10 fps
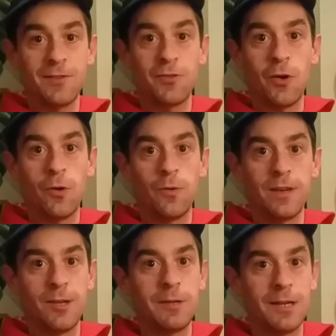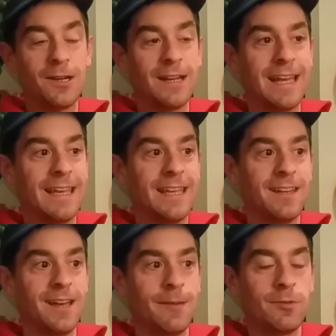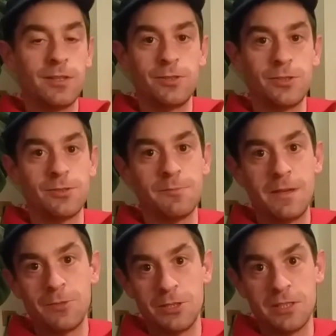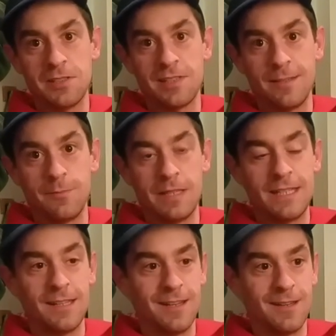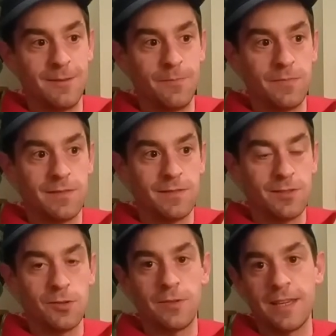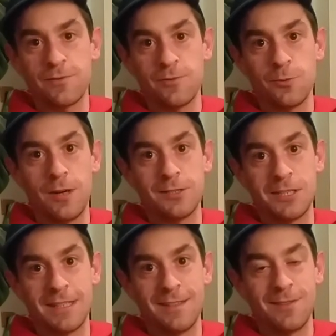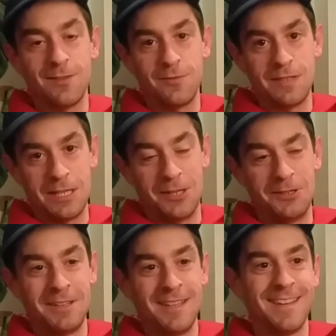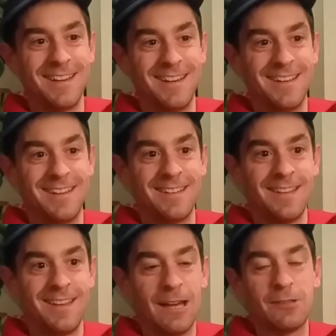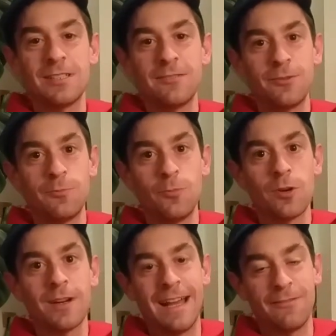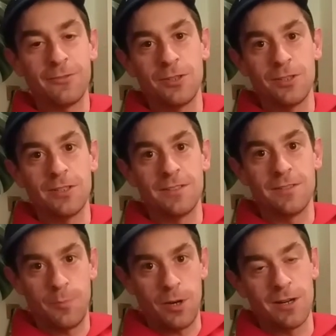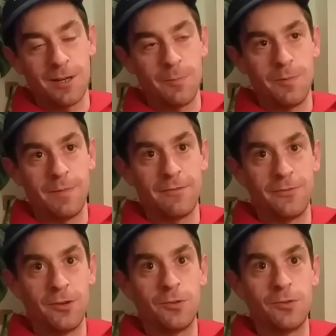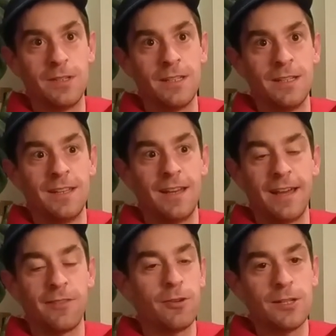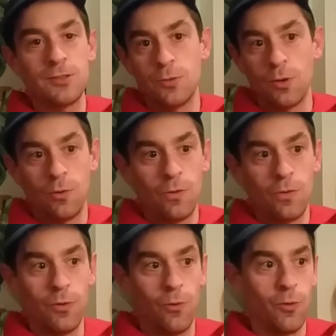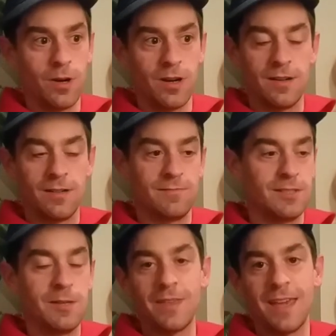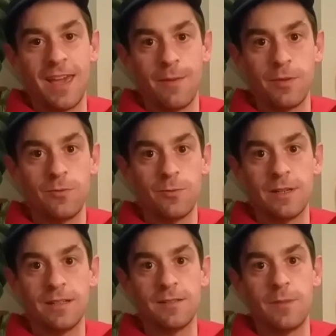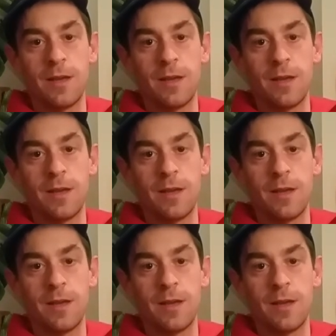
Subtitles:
so here we are, and I'm going to show some images in a minute. So thanks for watching the video. I was going to film more after the park, but my phone either got too cold or something happened where